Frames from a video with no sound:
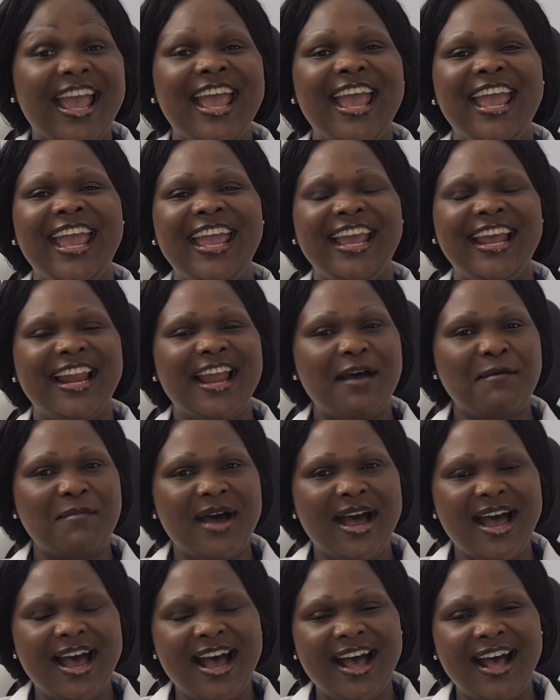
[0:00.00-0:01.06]
Hey
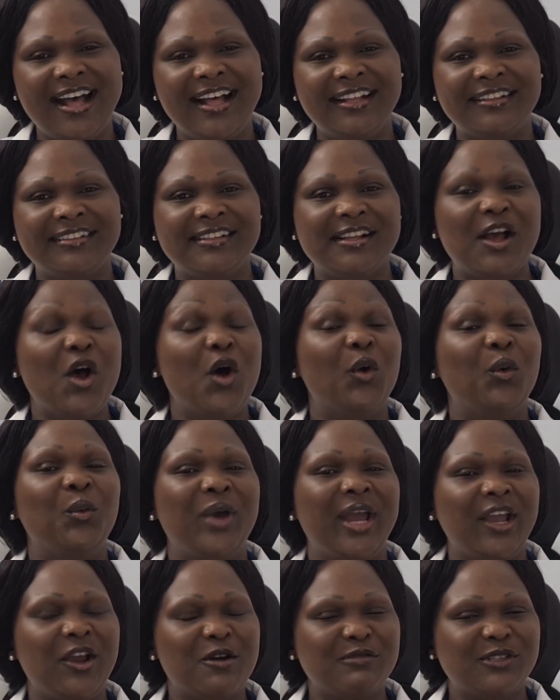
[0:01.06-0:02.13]
Laba!
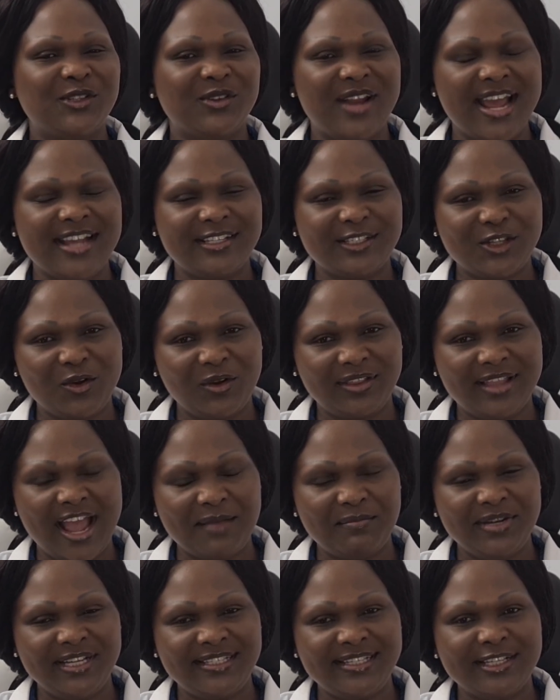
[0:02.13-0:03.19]
Welcome to Let's Talk
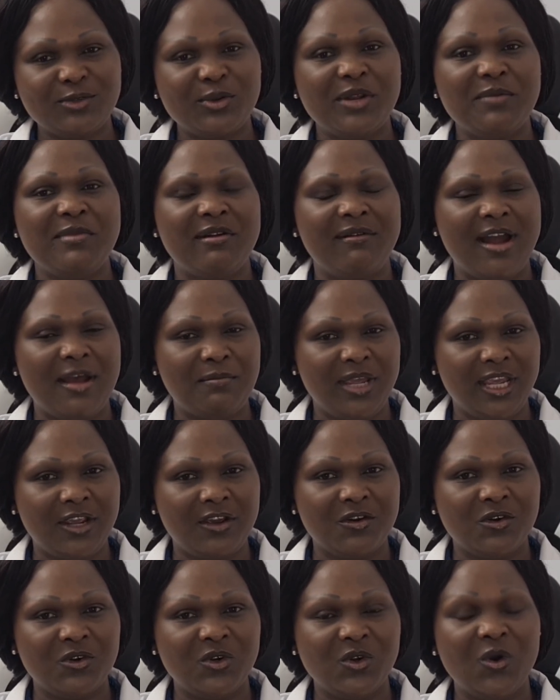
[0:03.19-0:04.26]
Diabetes with
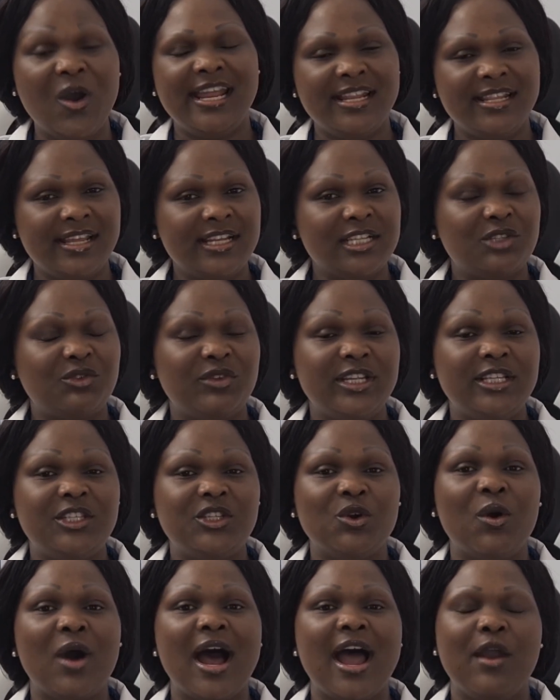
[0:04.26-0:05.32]
Mirabekono. In this
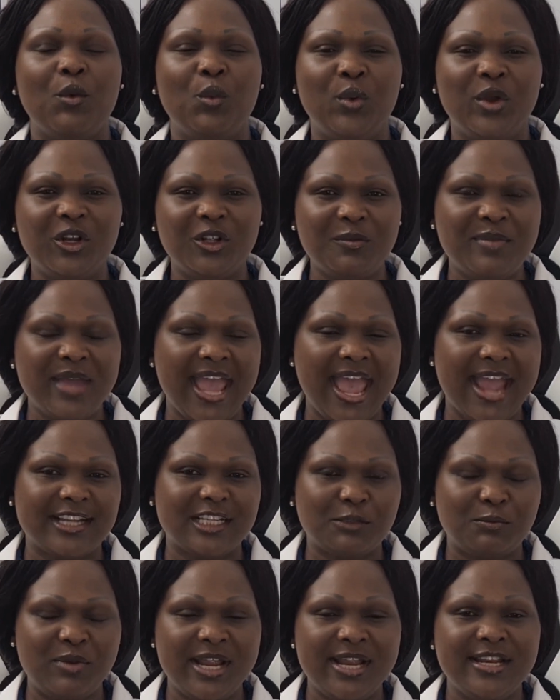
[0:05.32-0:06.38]
video, I will be
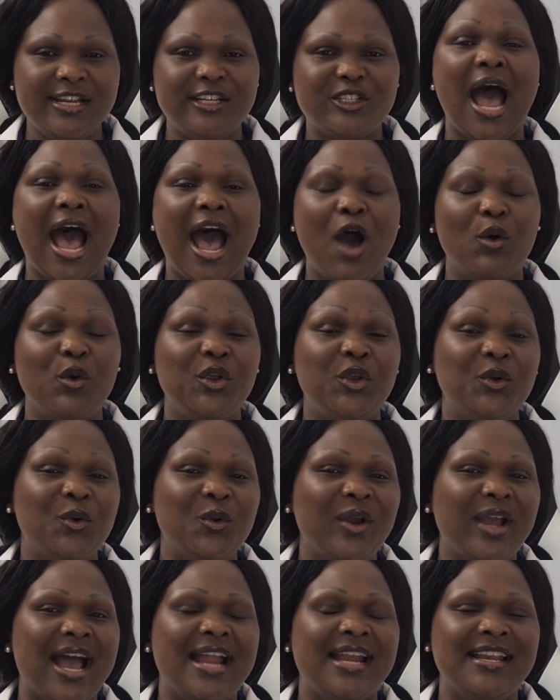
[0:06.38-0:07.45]
explaining how
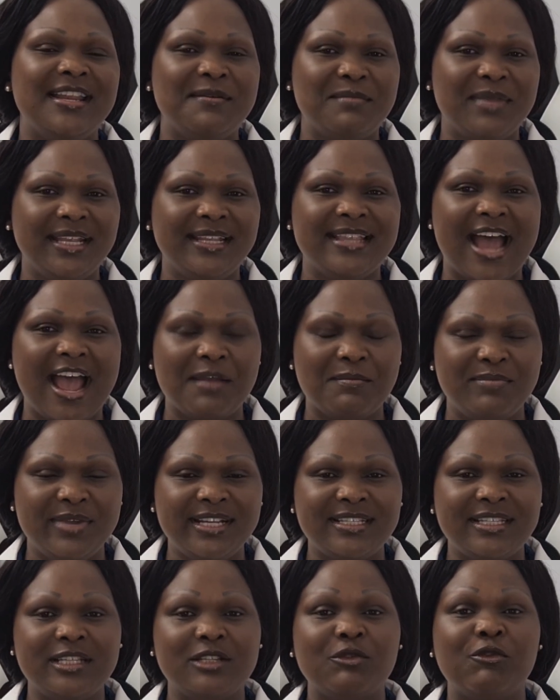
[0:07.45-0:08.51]
you can limit
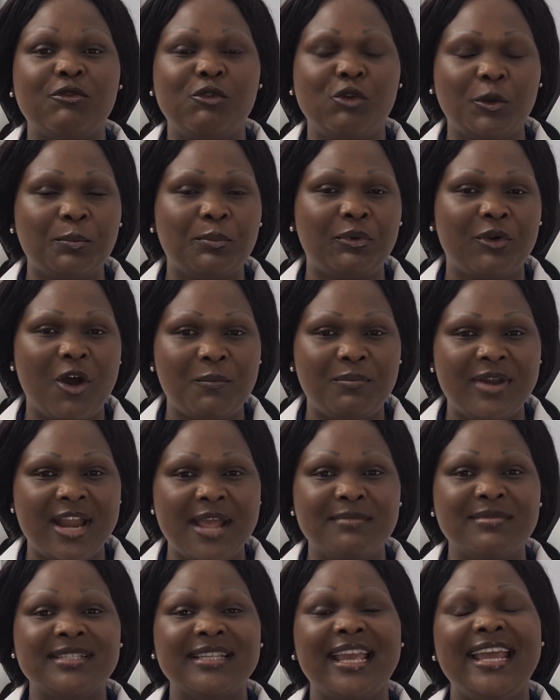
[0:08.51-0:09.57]
diabetes food
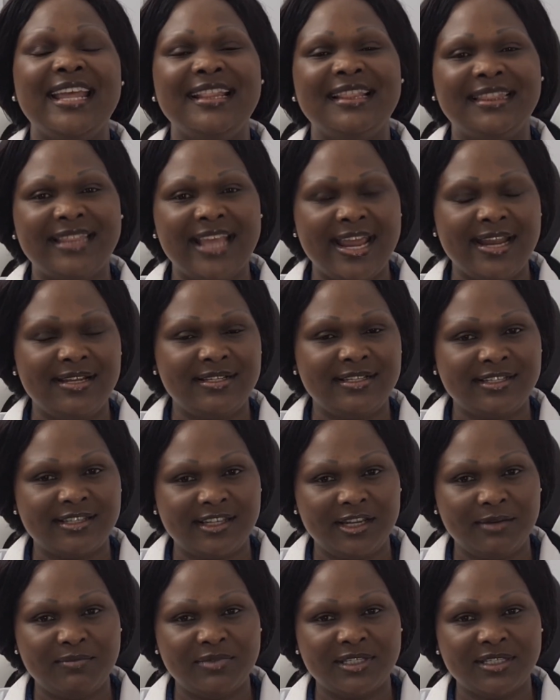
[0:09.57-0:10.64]
problems in 10
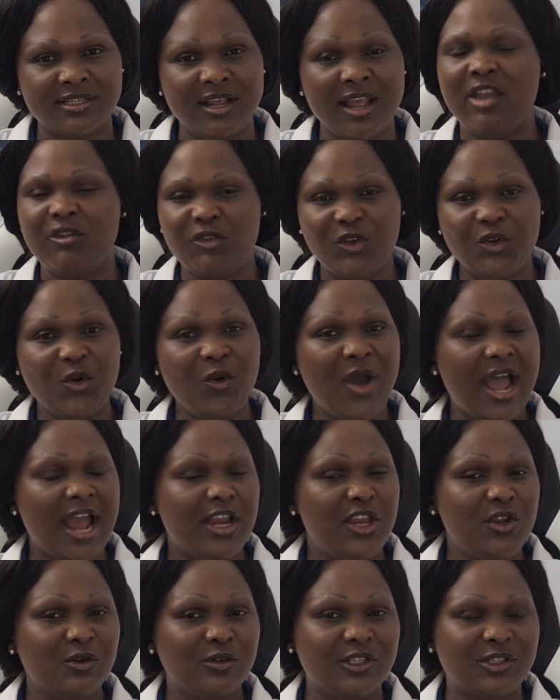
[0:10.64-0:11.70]
tips. If you are
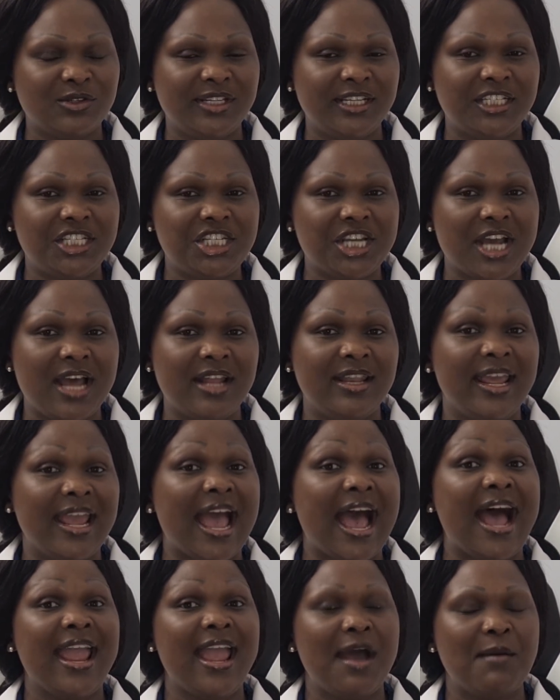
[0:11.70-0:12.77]
new to this channel,
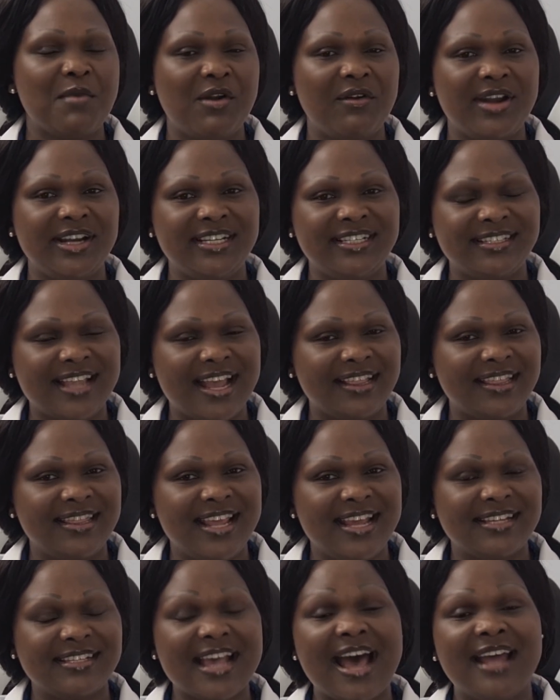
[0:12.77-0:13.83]
I am a registered
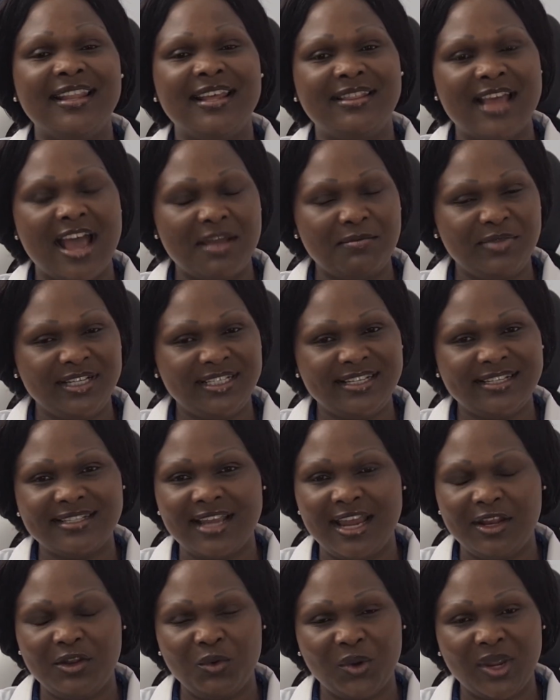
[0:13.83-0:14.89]
nurse and a diabetes
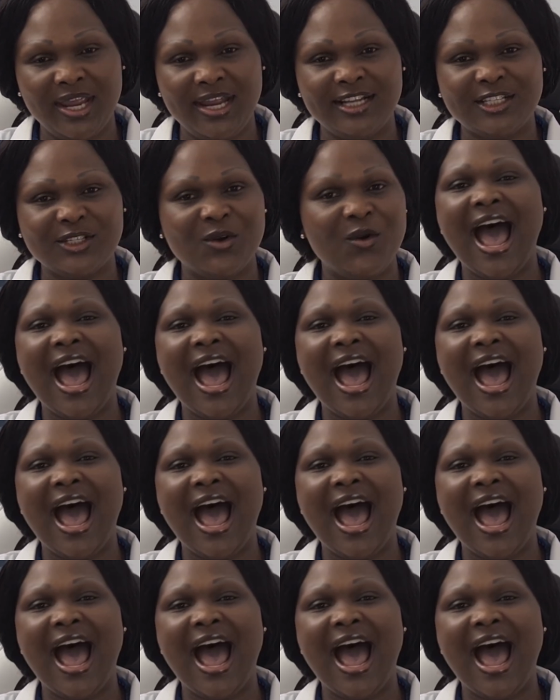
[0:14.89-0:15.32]
educator.